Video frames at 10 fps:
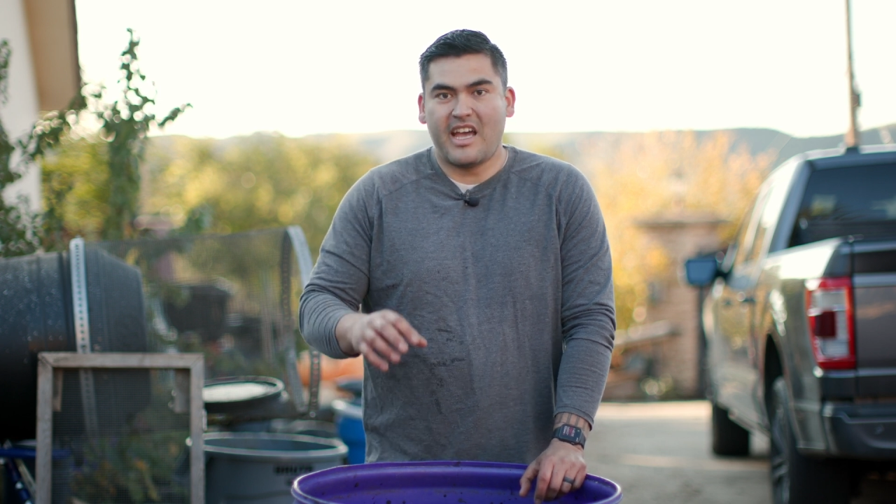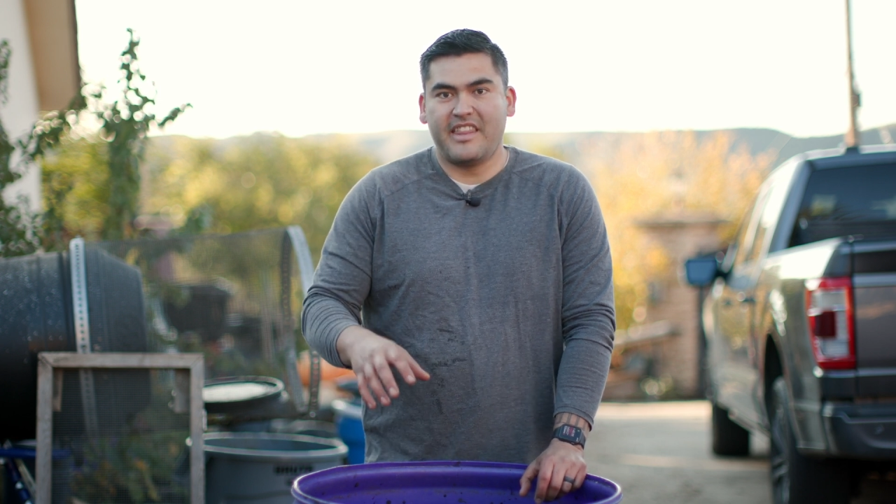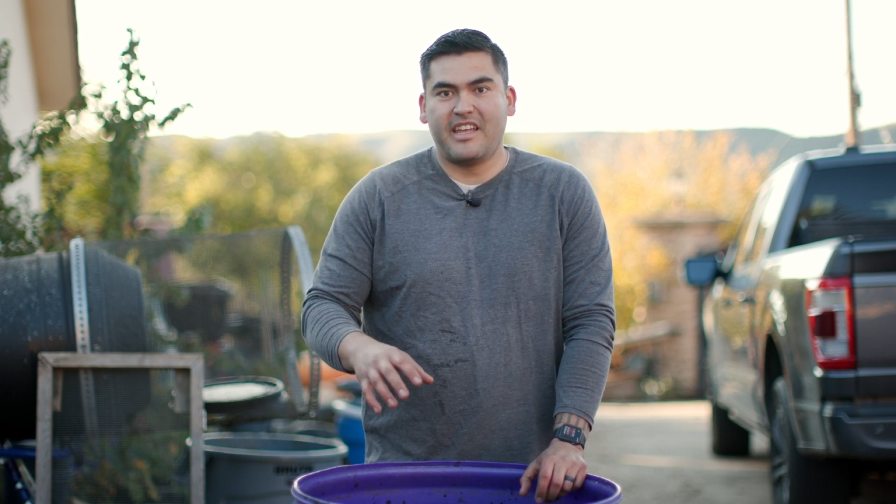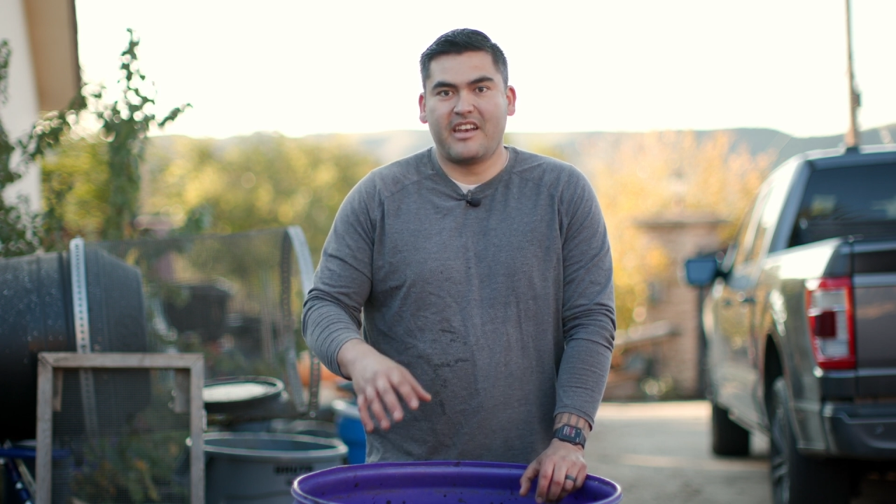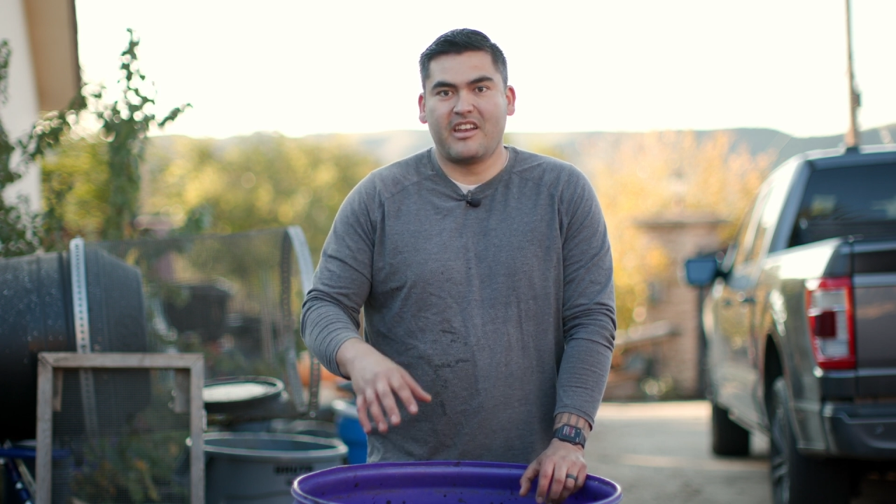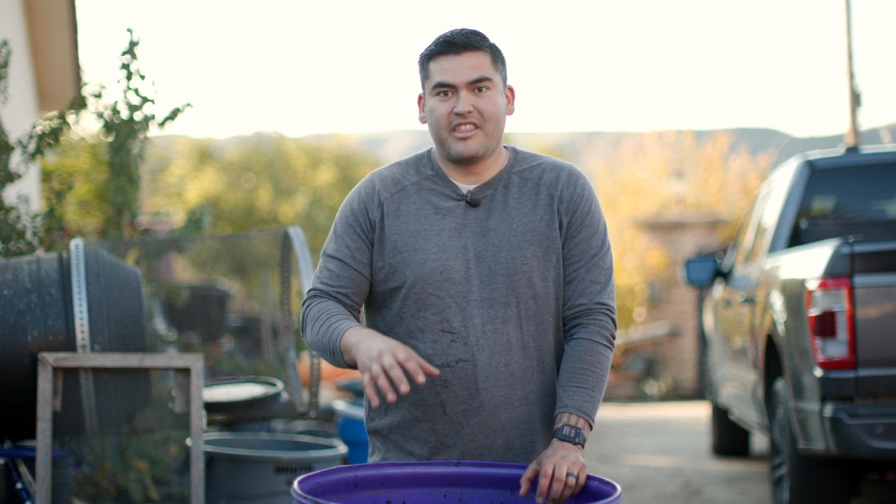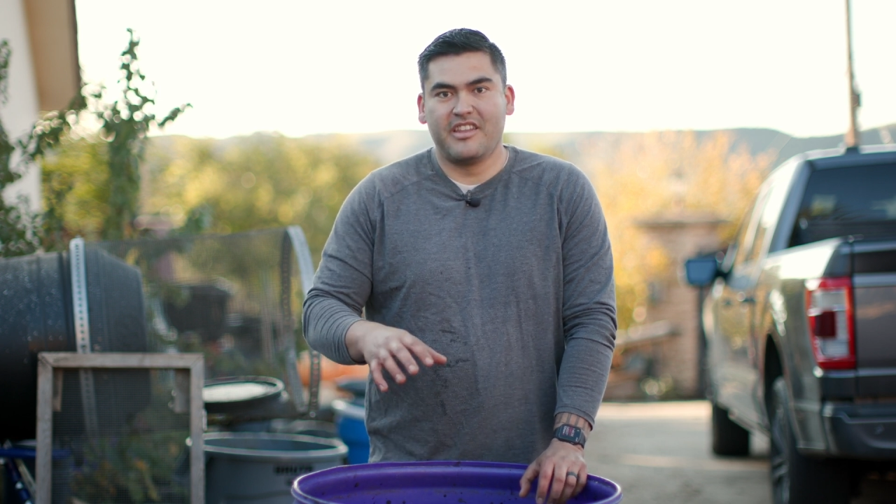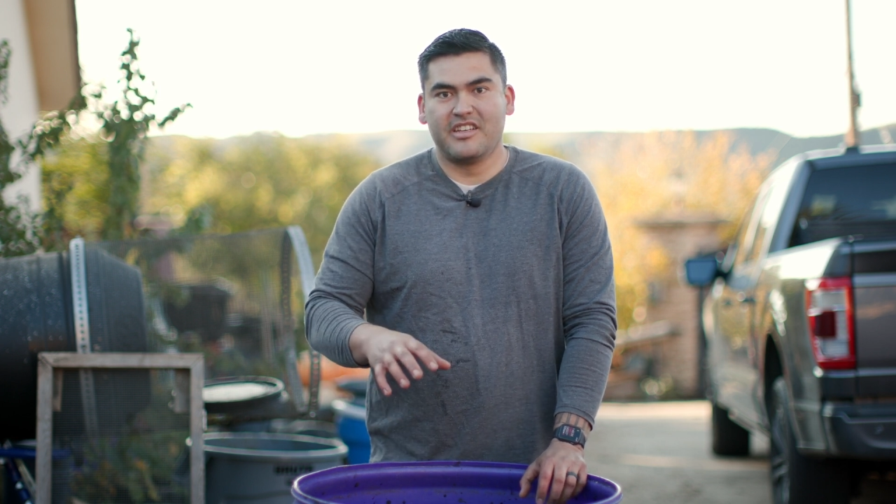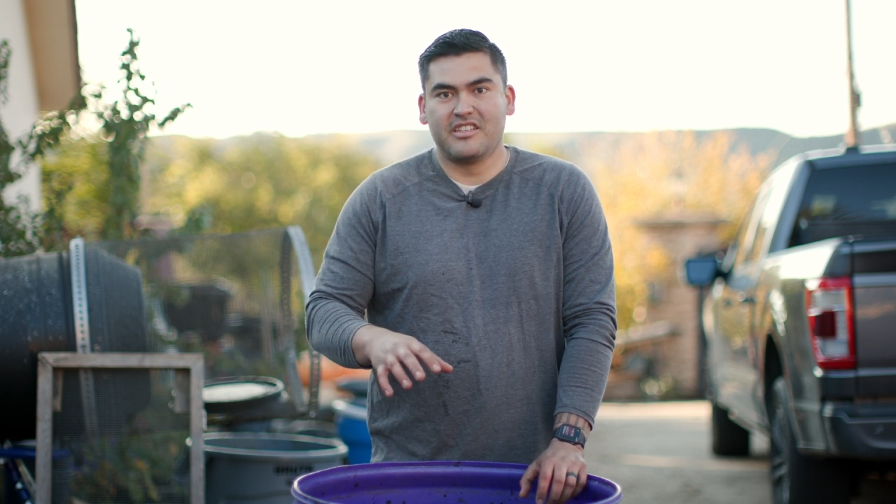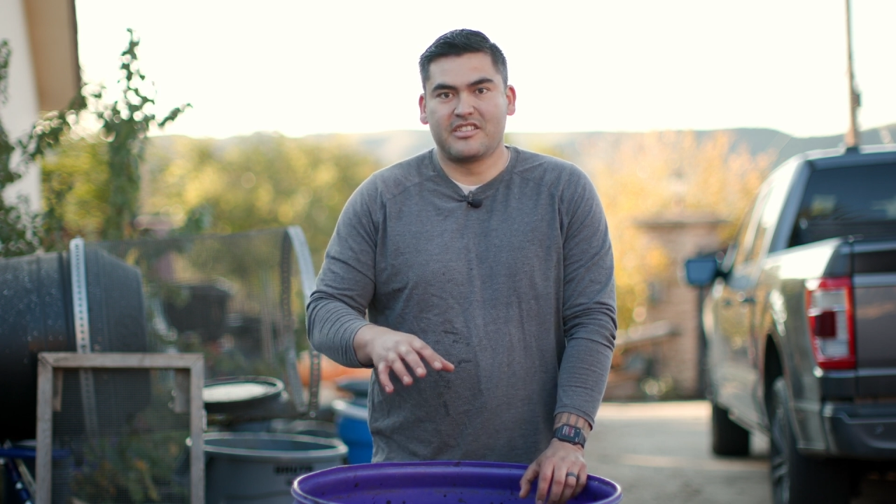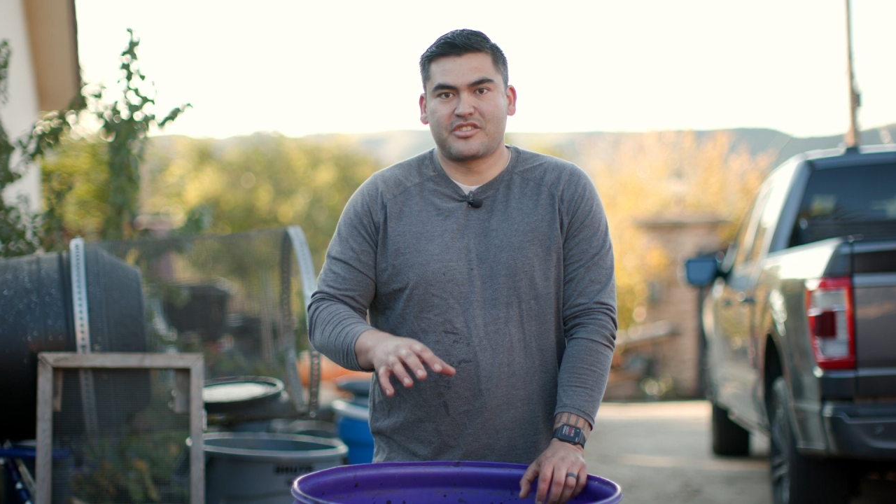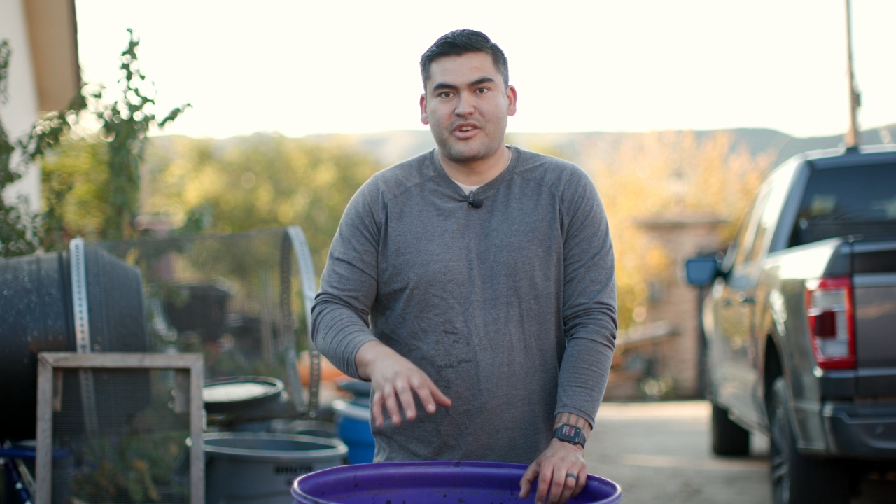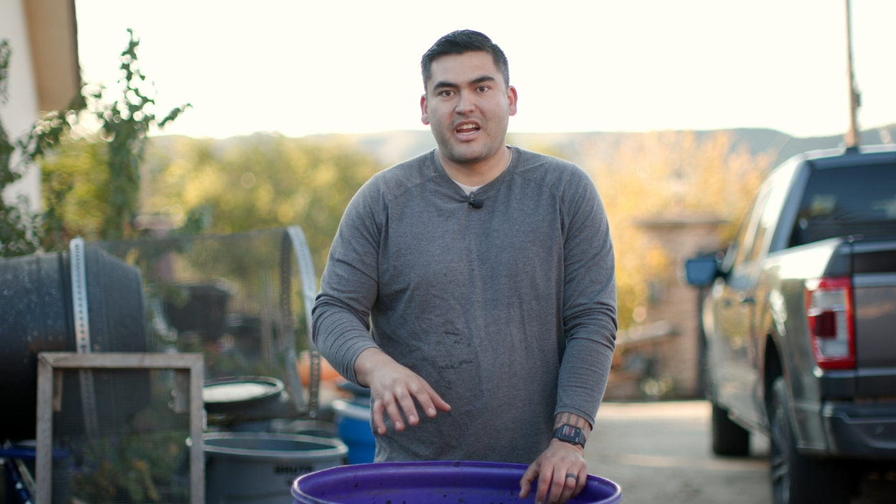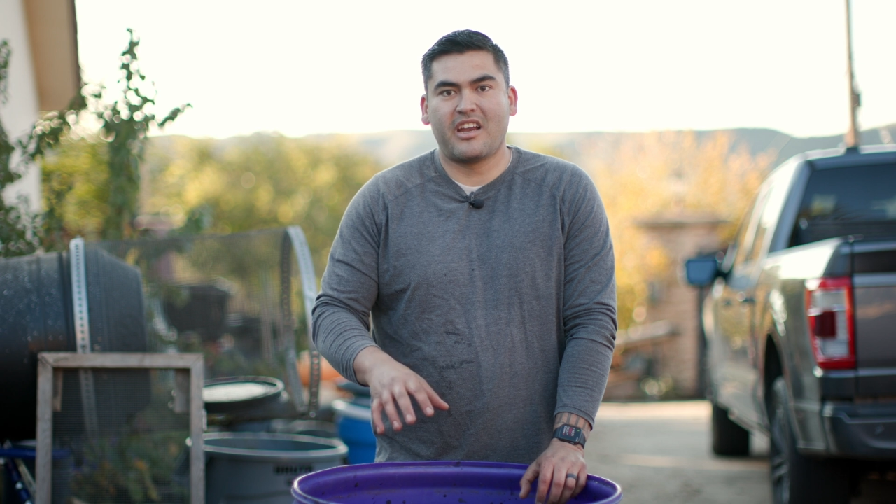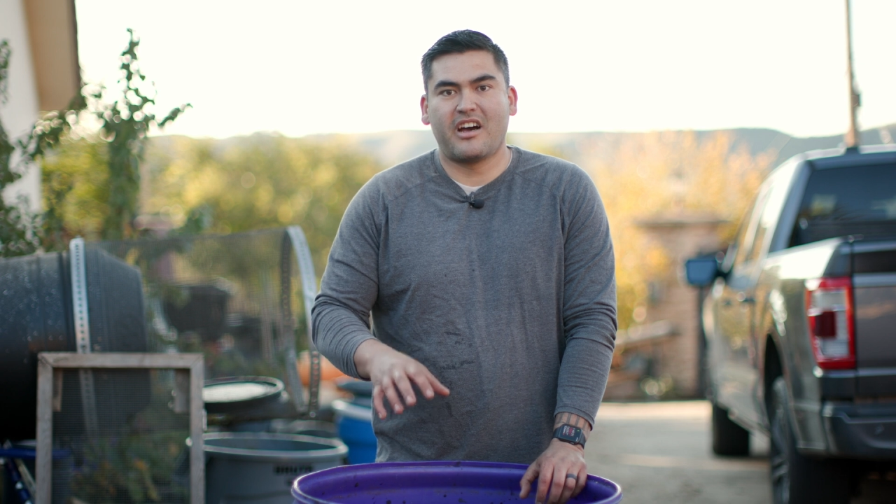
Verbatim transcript: And then the strained